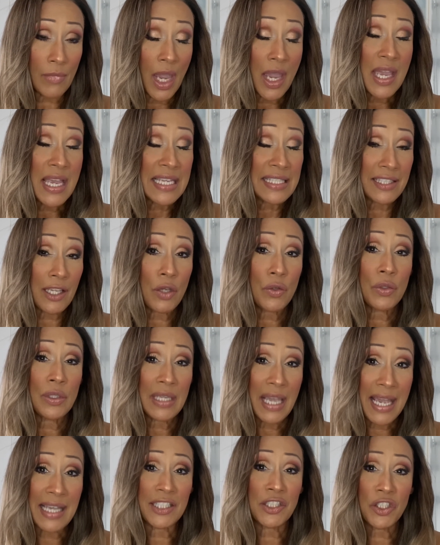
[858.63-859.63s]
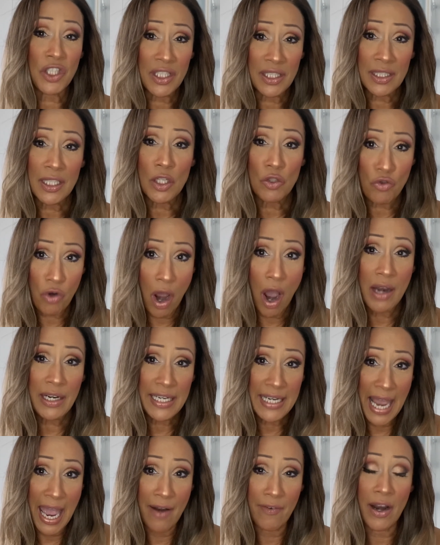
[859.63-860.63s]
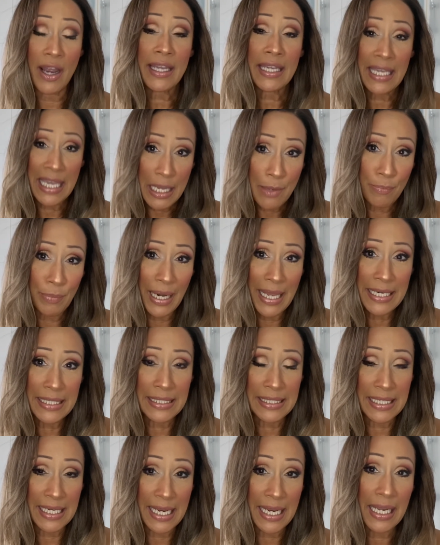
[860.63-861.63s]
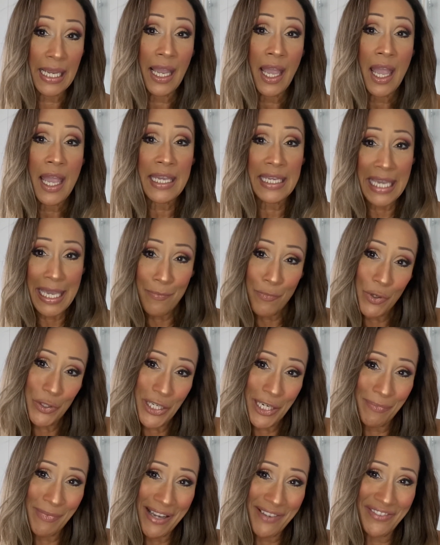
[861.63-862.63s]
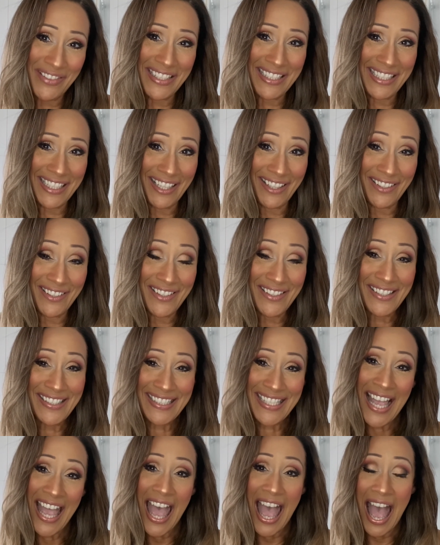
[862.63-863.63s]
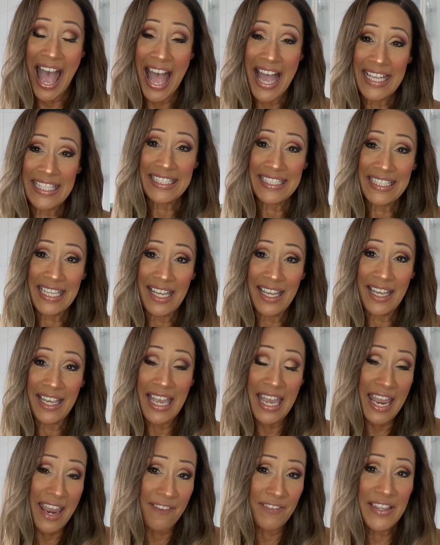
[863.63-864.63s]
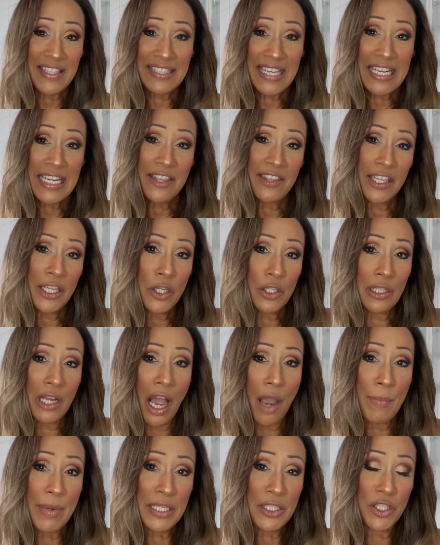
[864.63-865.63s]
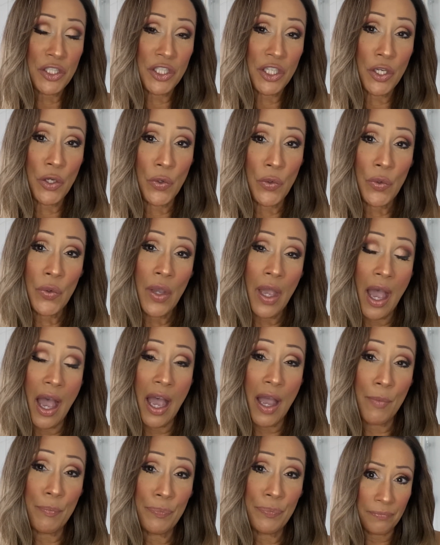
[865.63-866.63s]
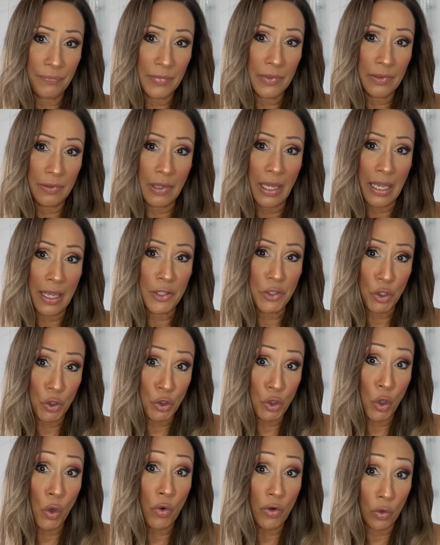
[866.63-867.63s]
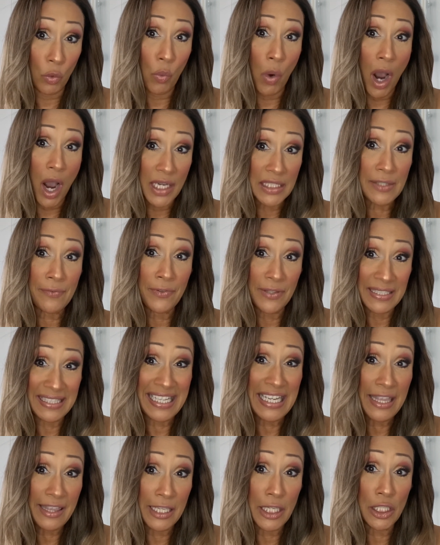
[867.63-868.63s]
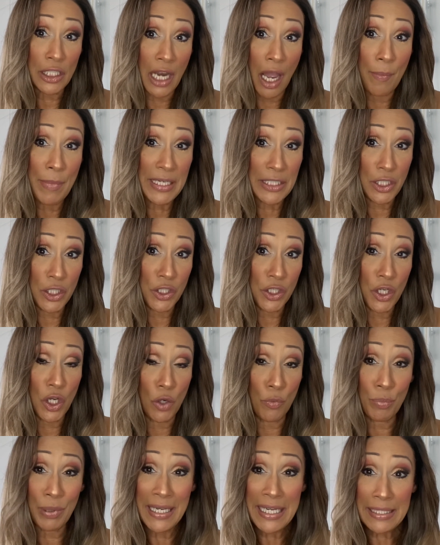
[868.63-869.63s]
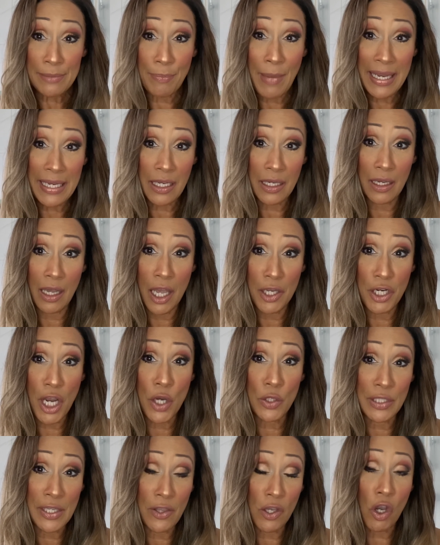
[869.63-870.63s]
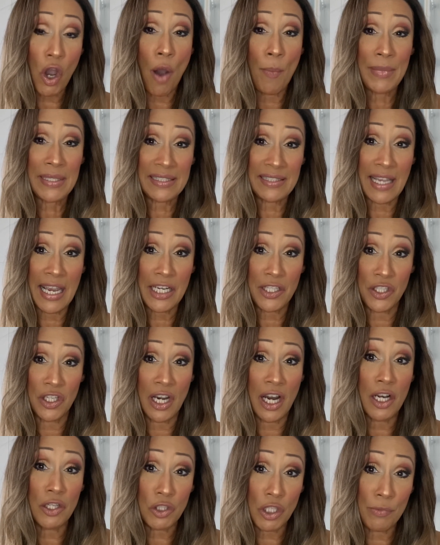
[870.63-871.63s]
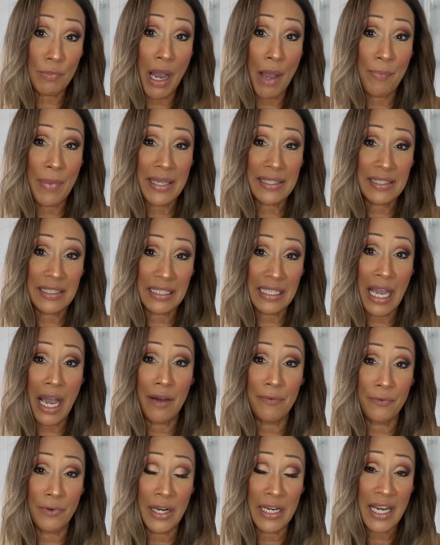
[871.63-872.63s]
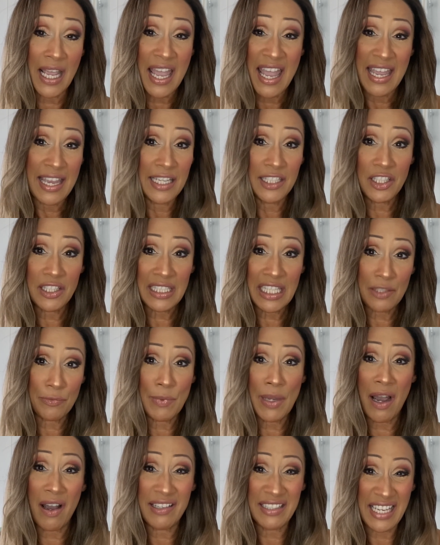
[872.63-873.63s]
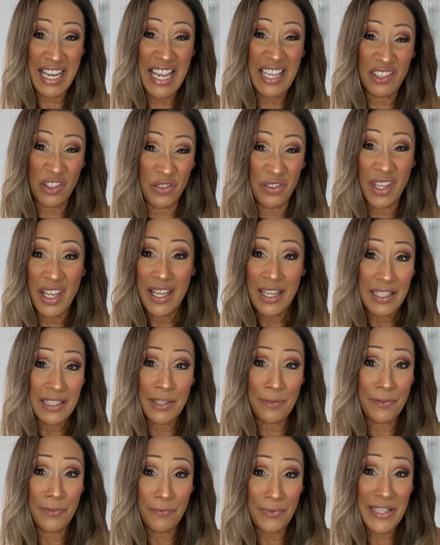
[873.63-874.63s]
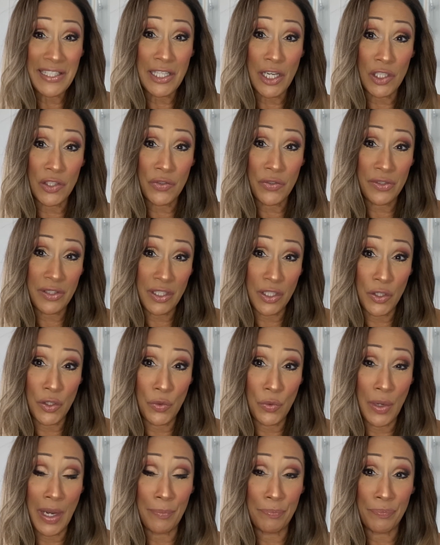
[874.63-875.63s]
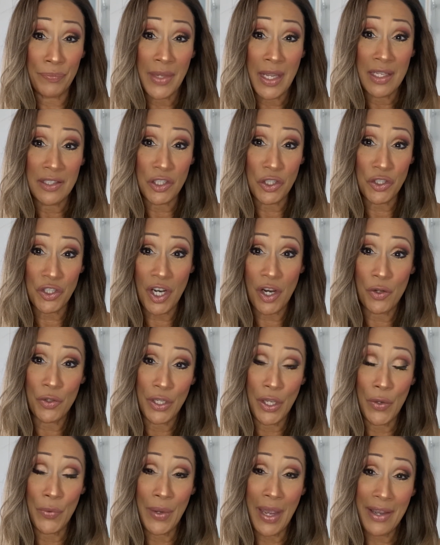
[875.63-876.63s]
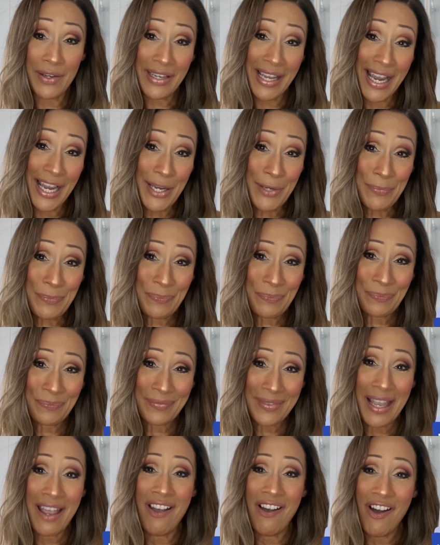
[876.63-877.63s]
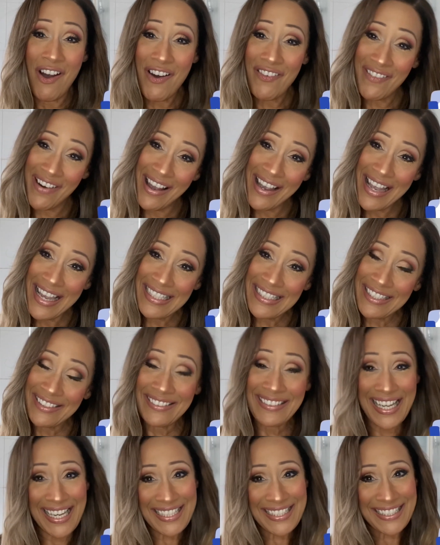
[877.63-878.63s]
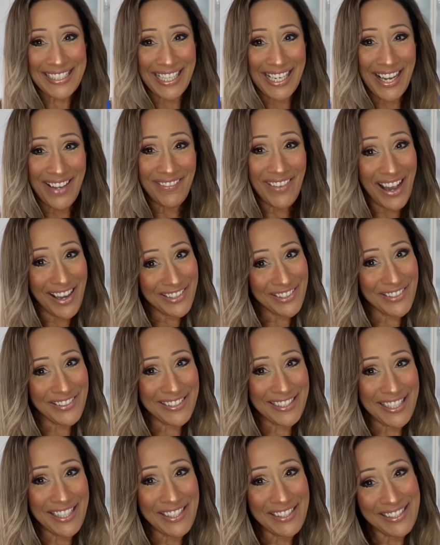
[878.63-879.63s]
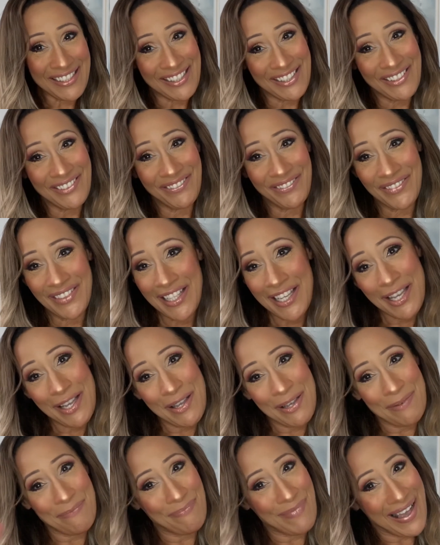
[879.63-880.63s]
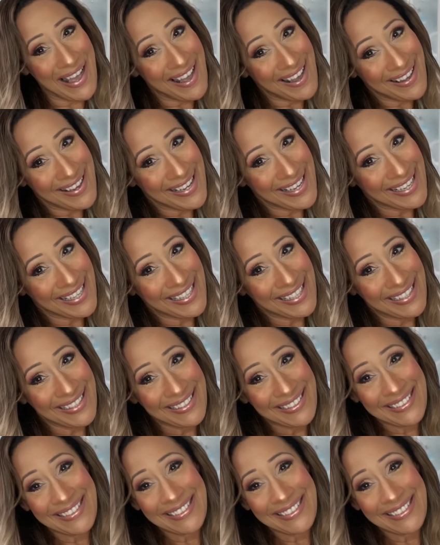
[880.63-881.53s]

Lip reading: So yes, just trial and error, keep blending, keep watching my videos, and if there's anything you'd like me to do, like tutorial wise, if there's anything you'd like me to do, please make a note in the comments section. I'll do my best to cover it. It just gives me ideas on different videos to show you, okay? All right, until next time, I shall see you soon. Bye.